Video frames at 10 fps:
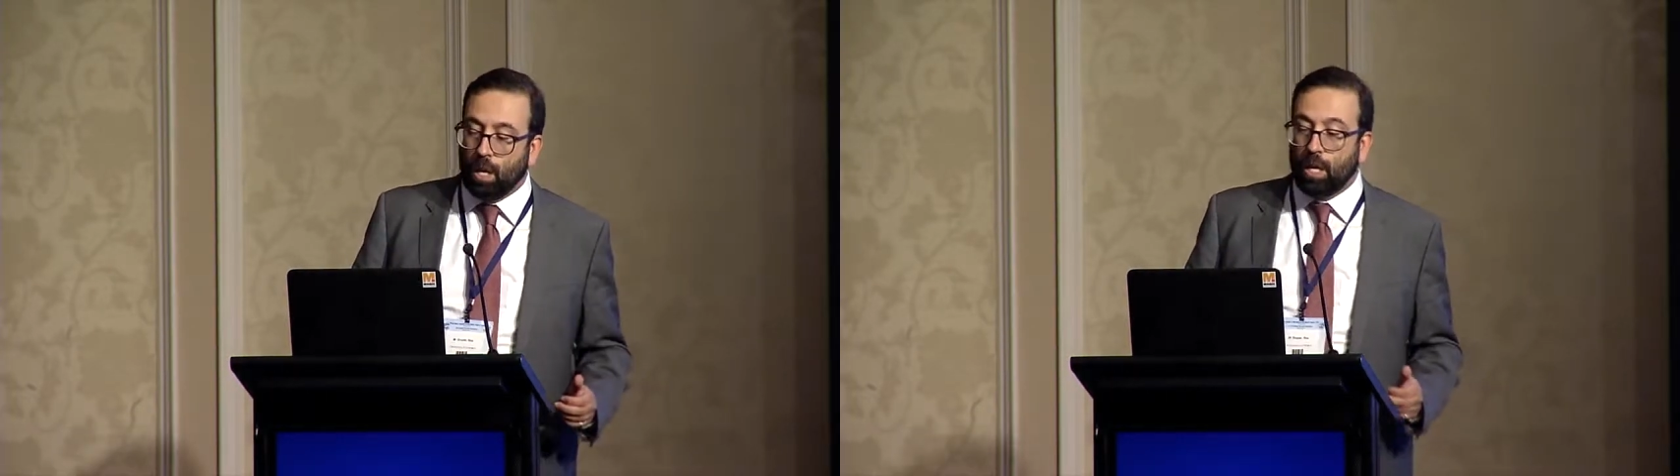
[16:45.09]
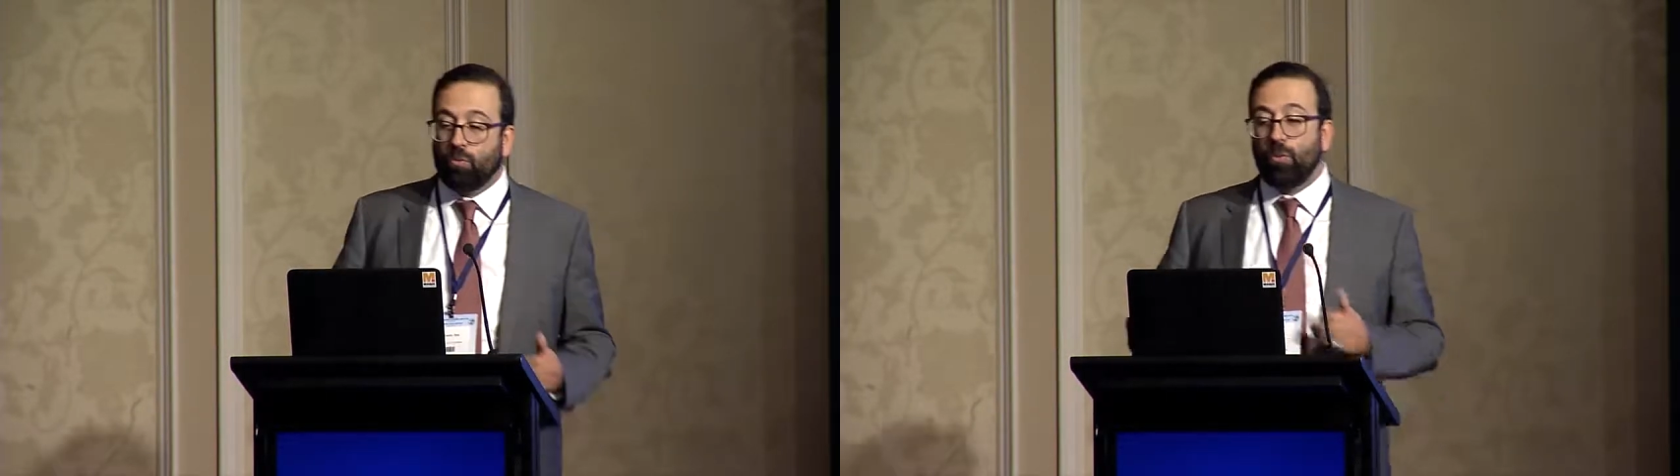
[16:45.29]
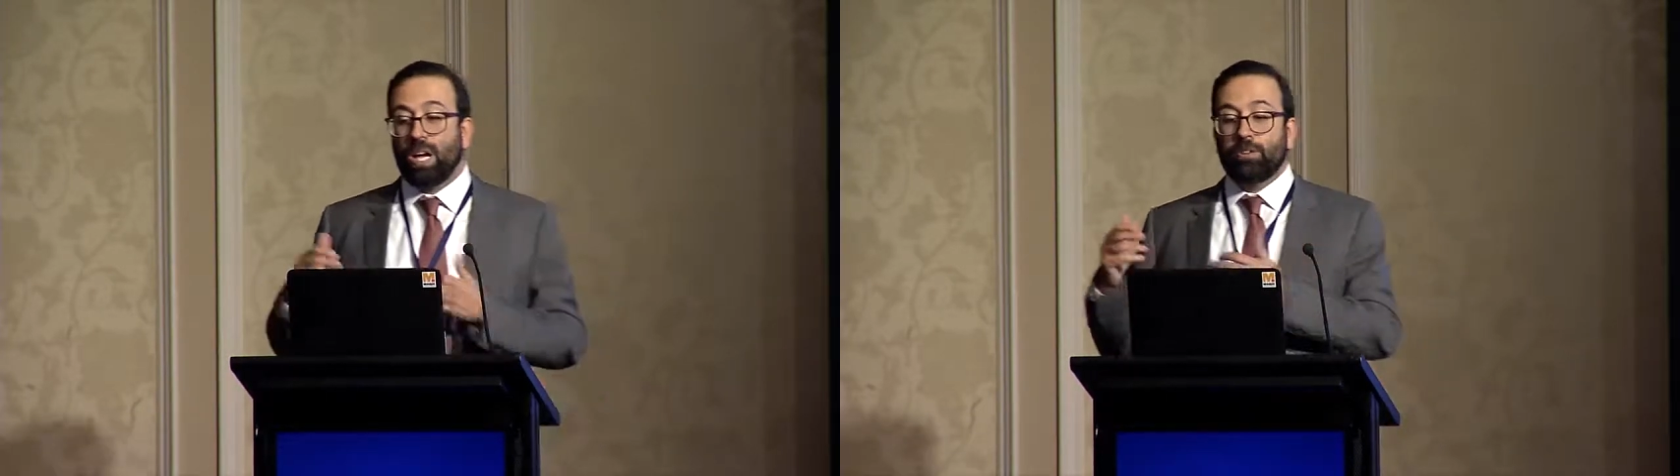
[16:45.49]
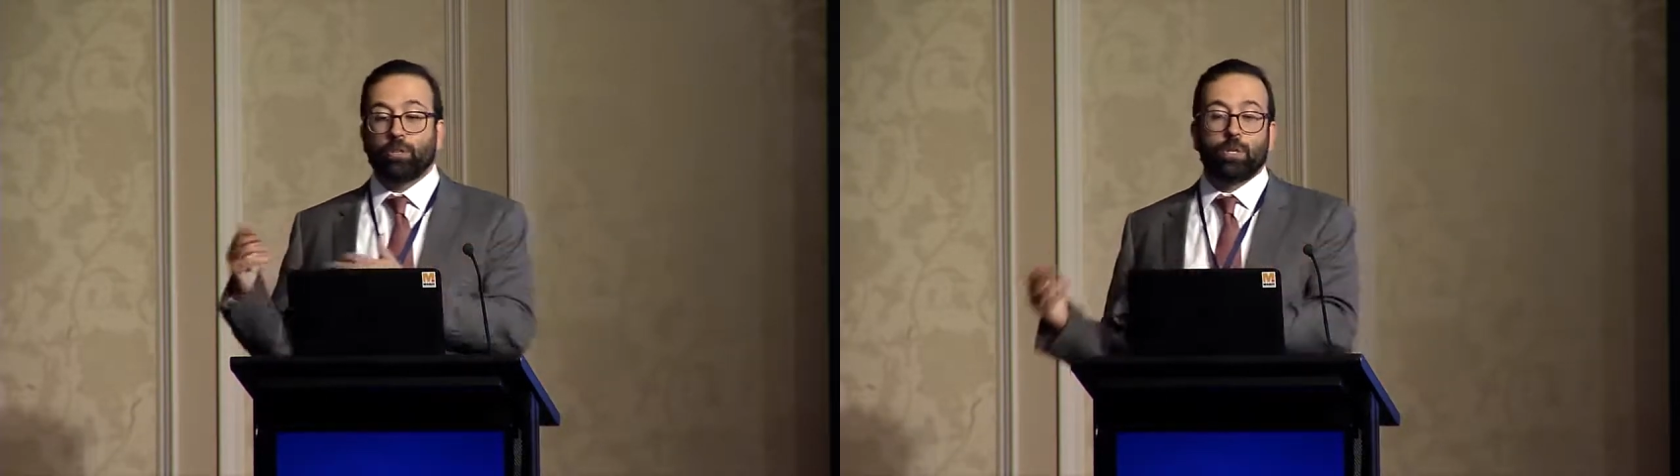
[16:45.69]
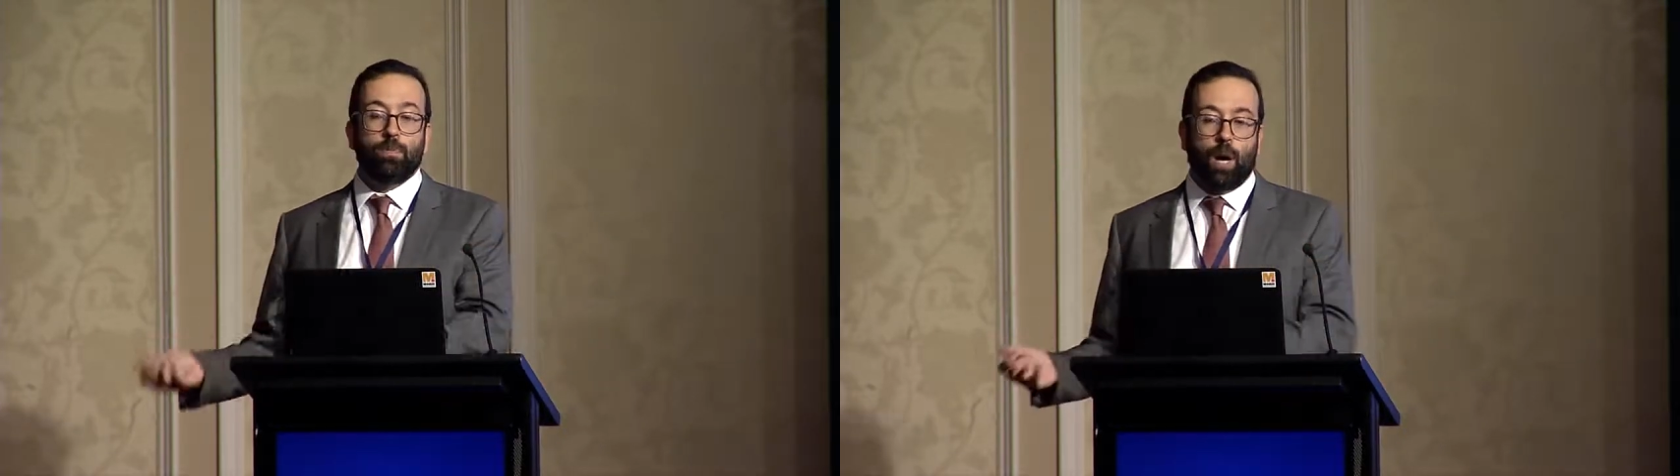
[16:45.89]
If we enter
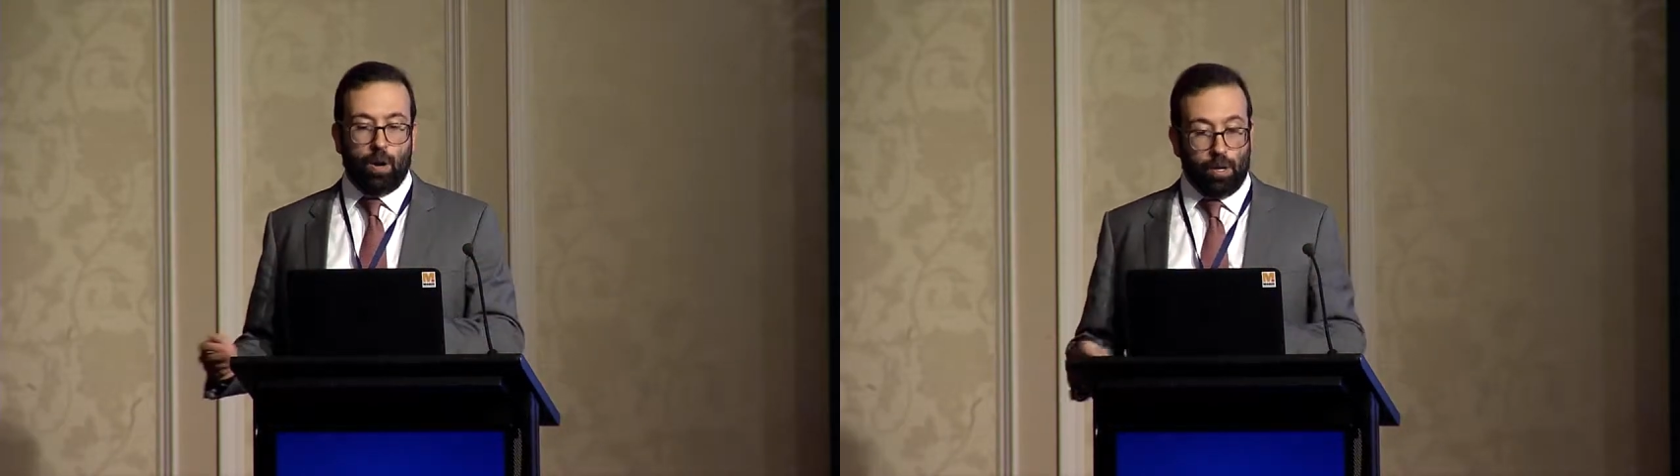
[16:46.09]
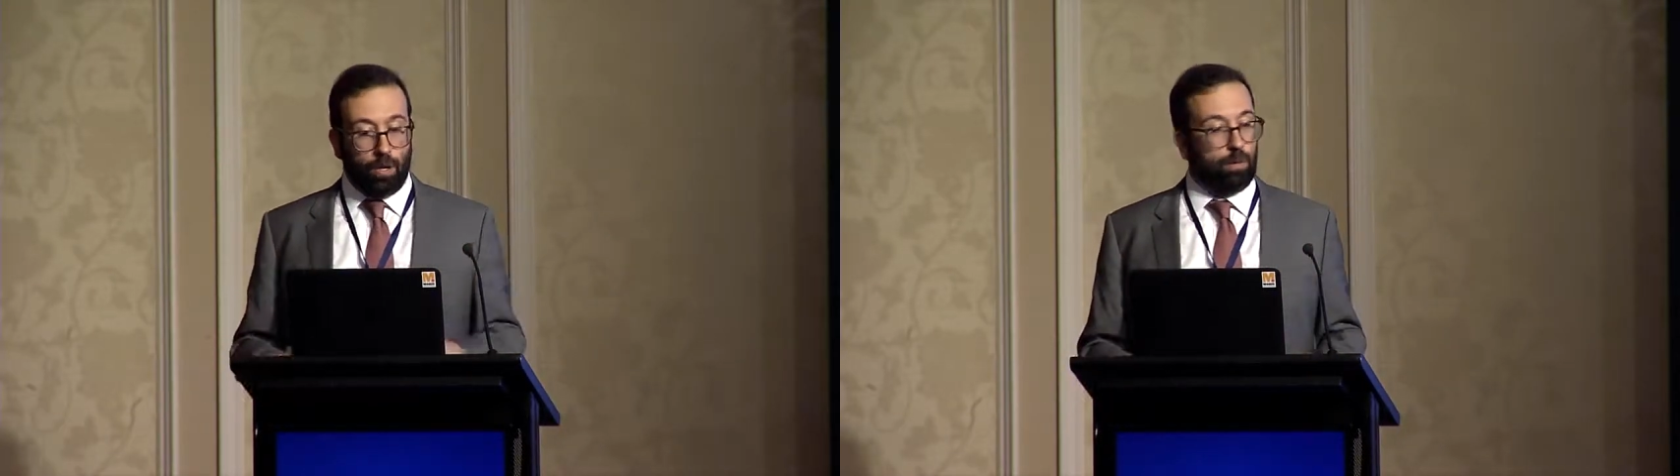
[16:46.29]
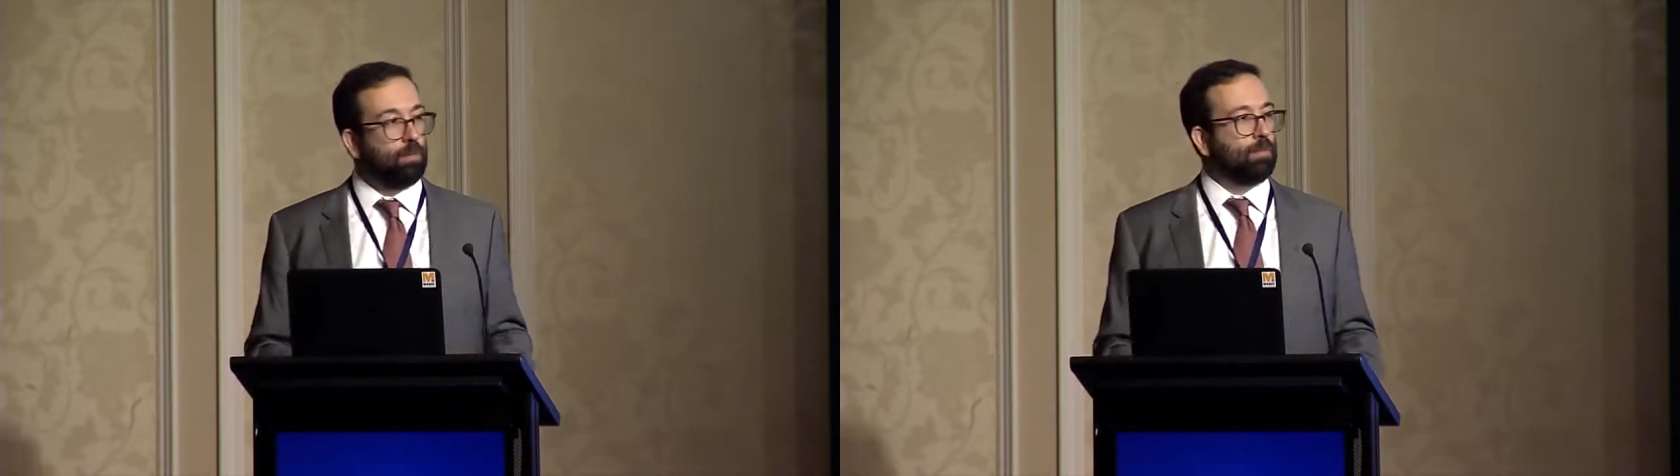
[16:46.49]
tomorrow,